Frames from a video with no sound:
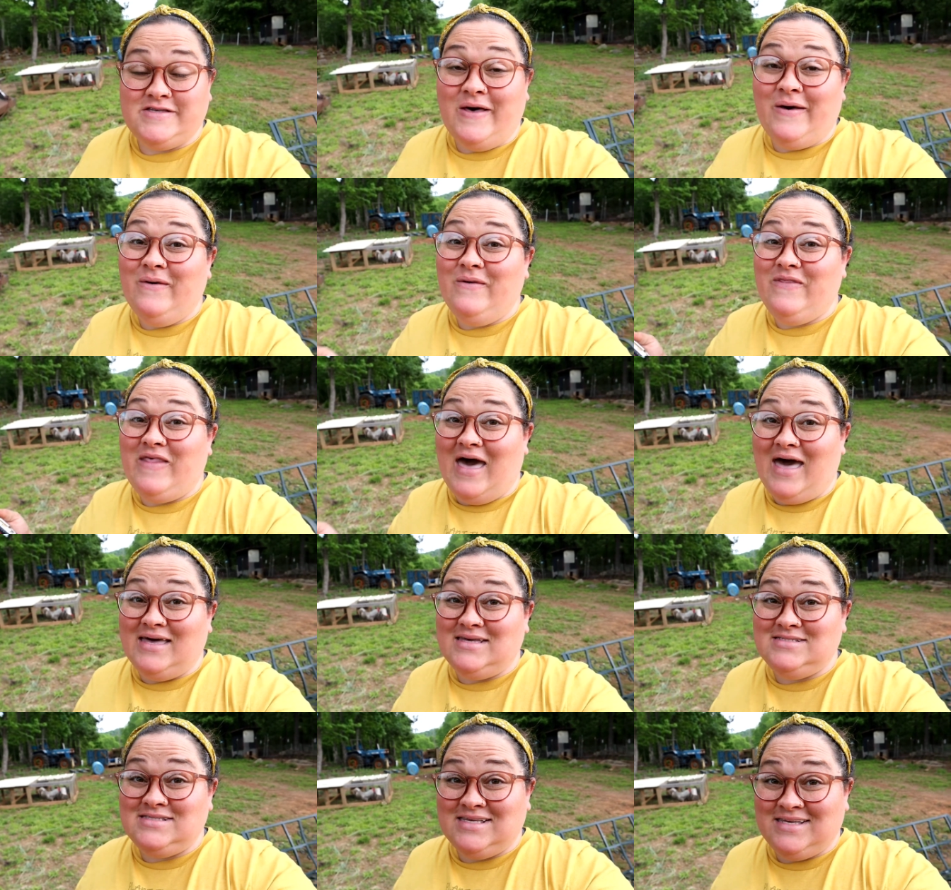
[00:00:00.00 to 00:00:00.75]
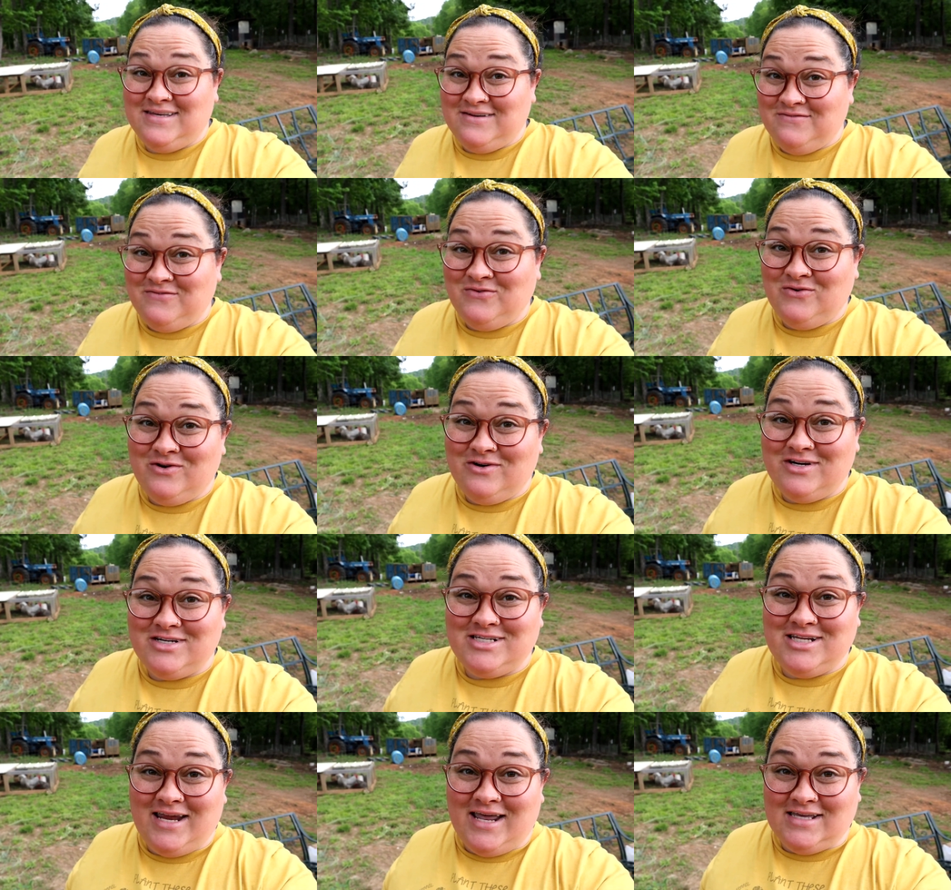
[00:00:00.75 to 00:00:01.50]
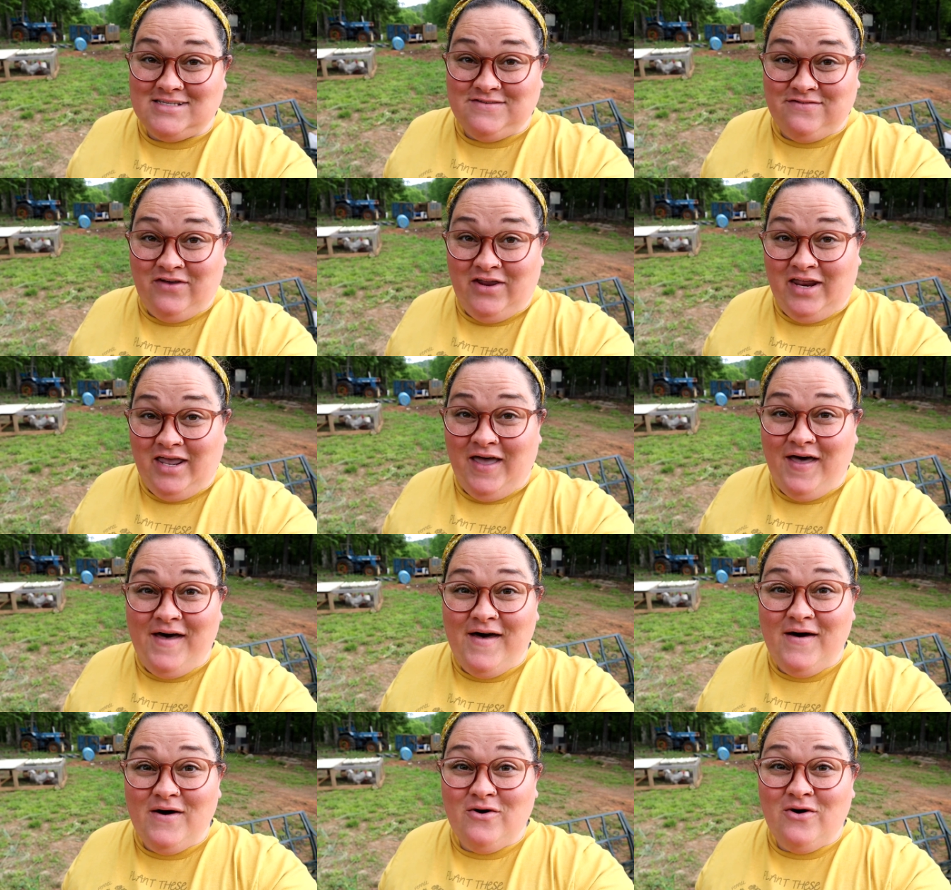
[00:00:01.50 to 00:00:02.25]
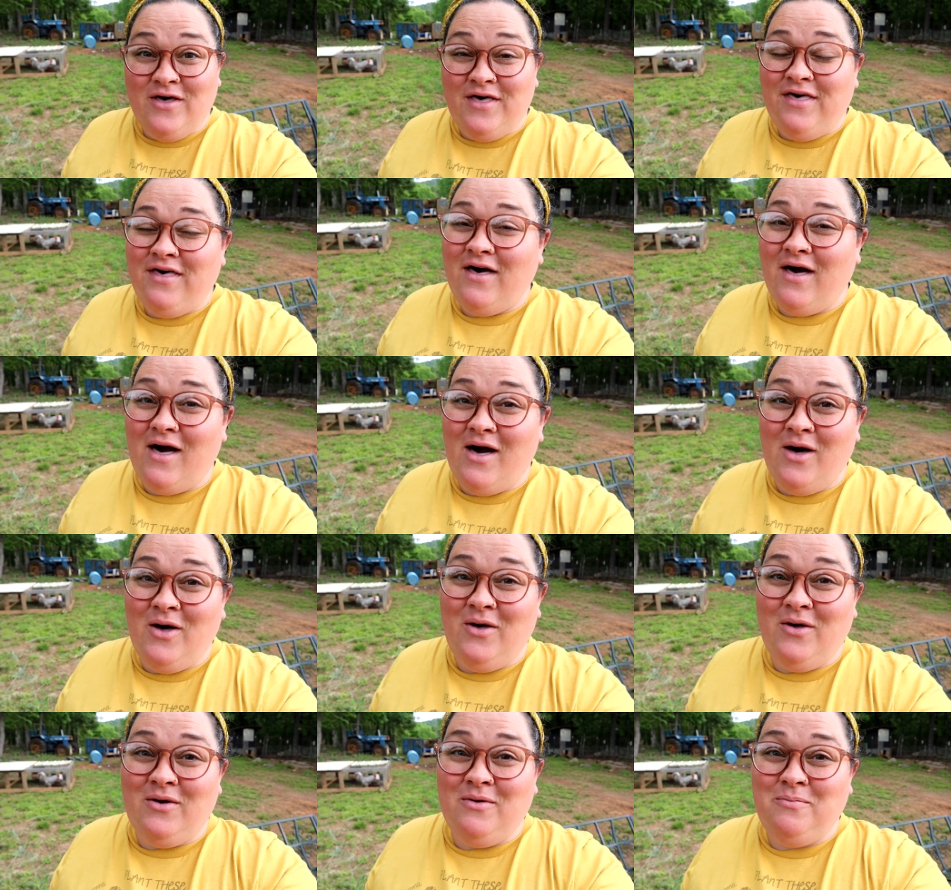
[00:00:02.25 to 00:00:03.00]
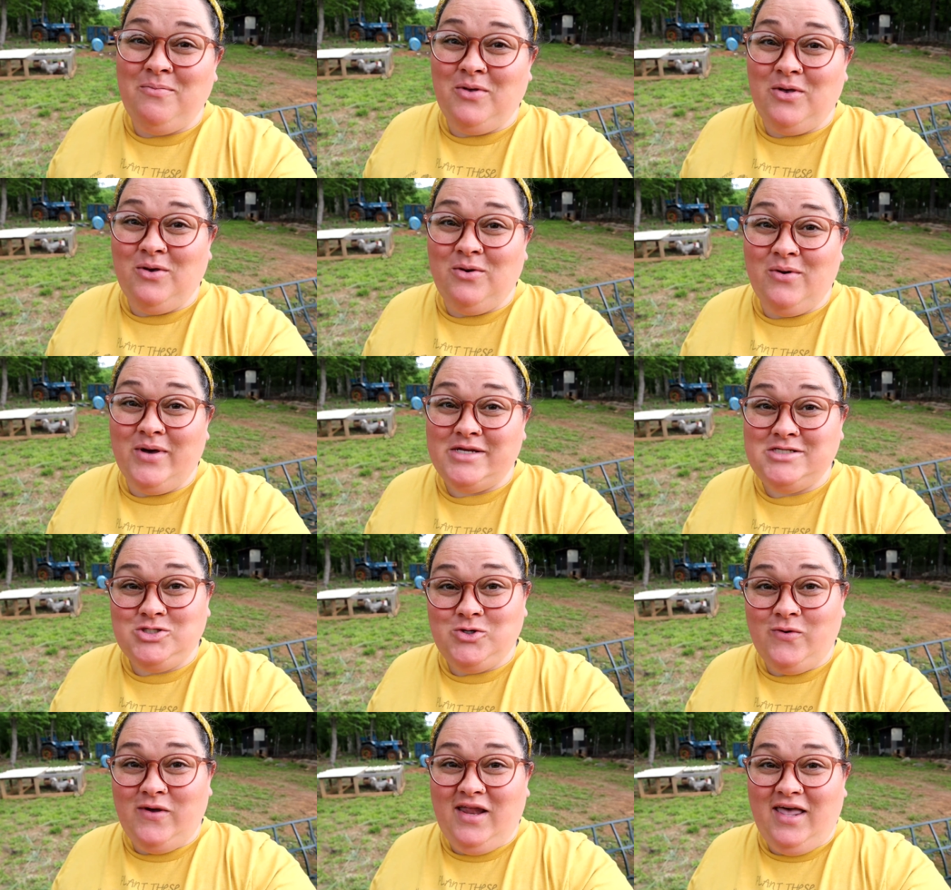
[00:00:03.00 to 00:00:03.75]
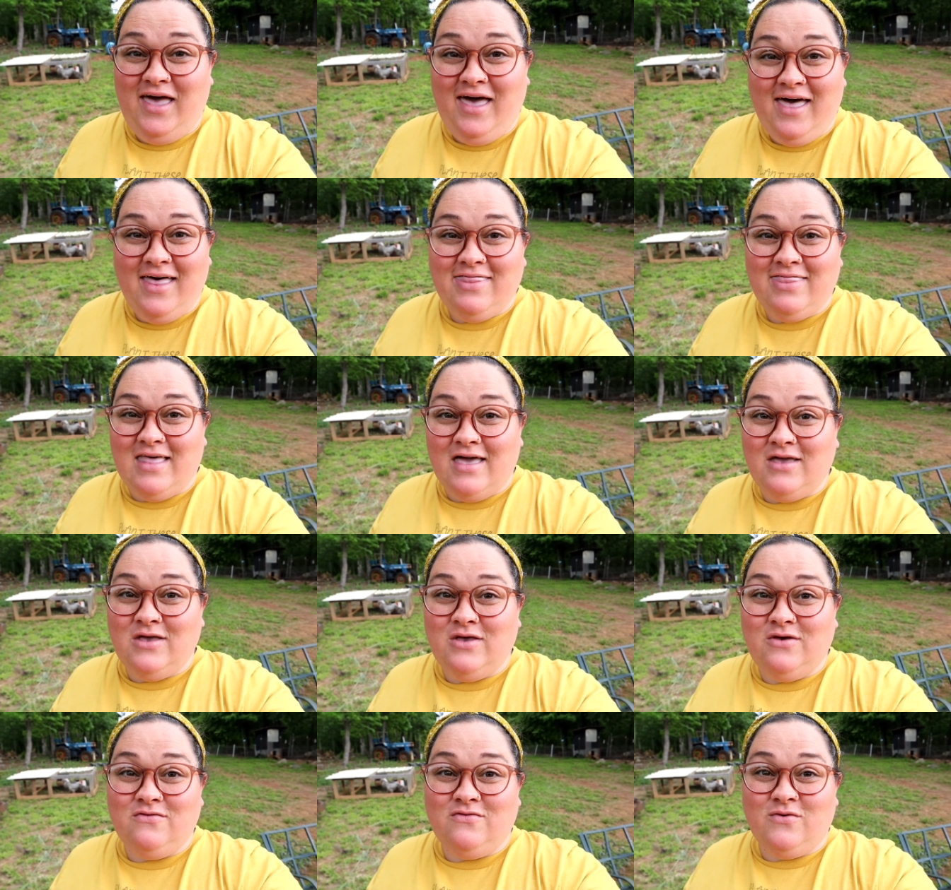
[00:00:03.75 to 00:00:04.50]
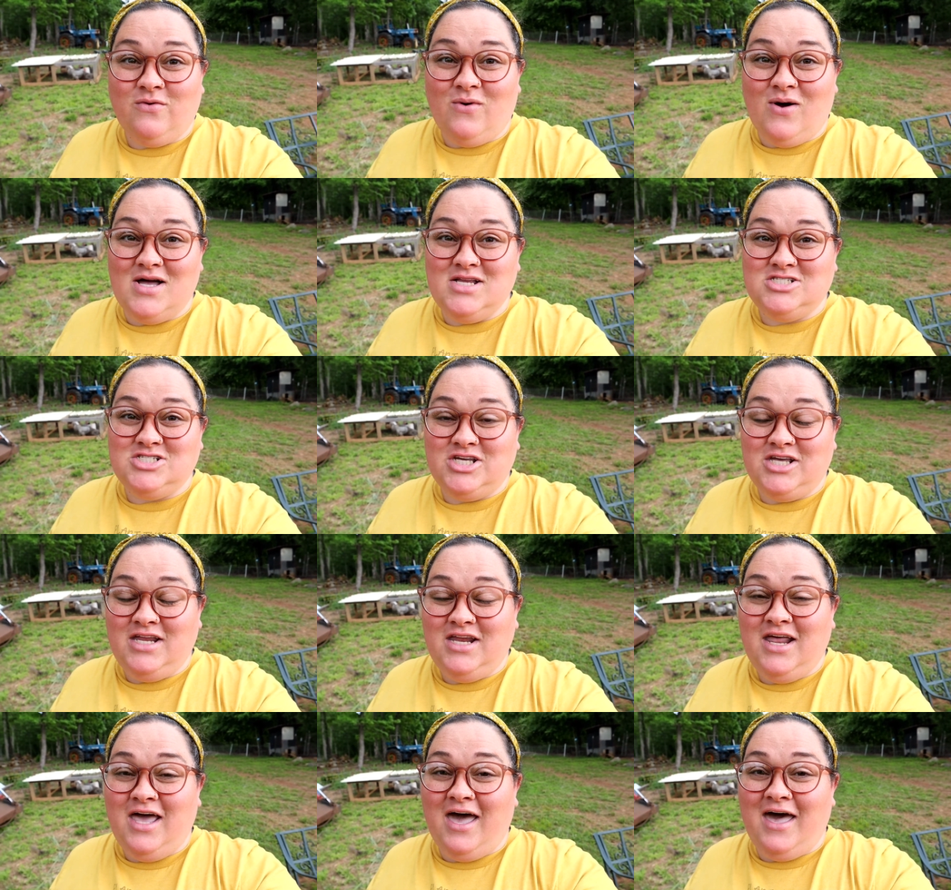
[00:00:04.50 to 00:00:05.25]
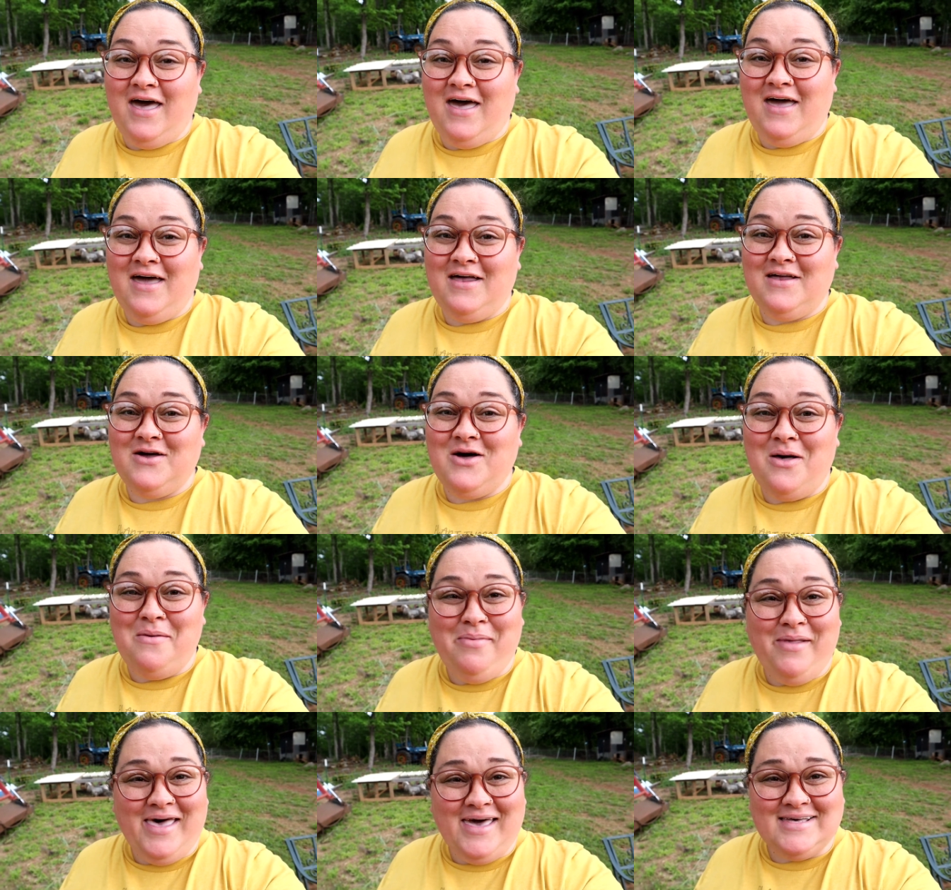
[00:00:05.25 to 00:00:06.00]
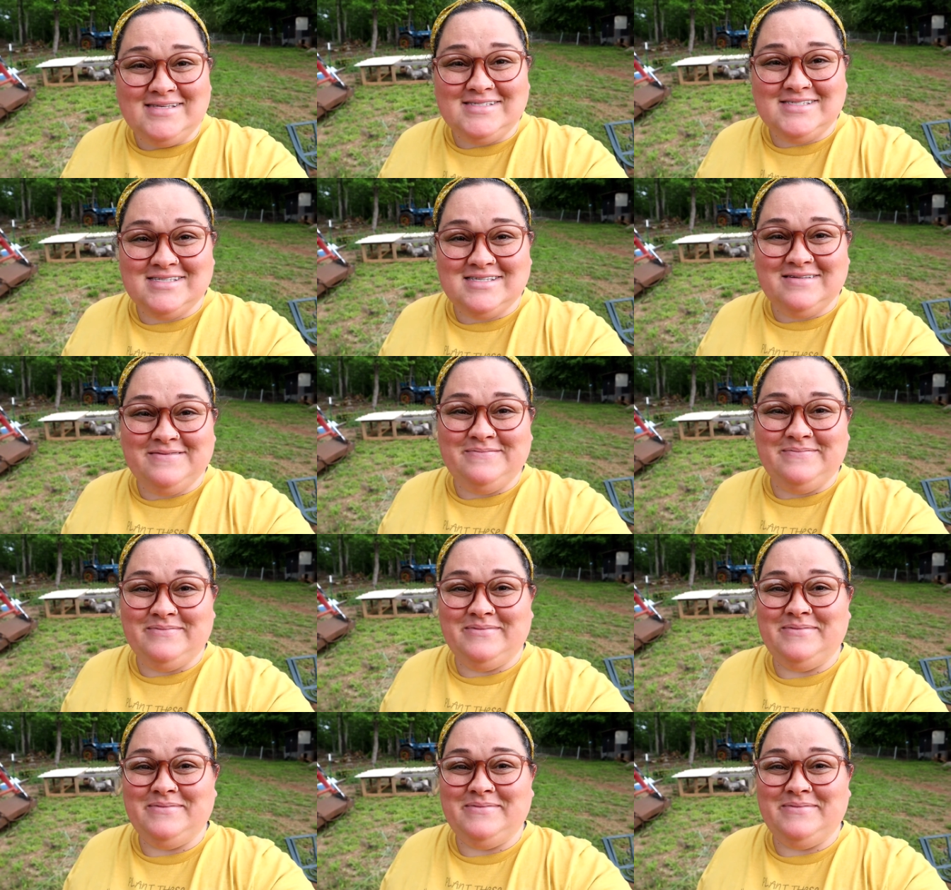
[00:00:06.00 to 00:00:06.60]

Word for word: So that is it for today's video. I hope you enjoyed it. Thank you for watching, and God bless.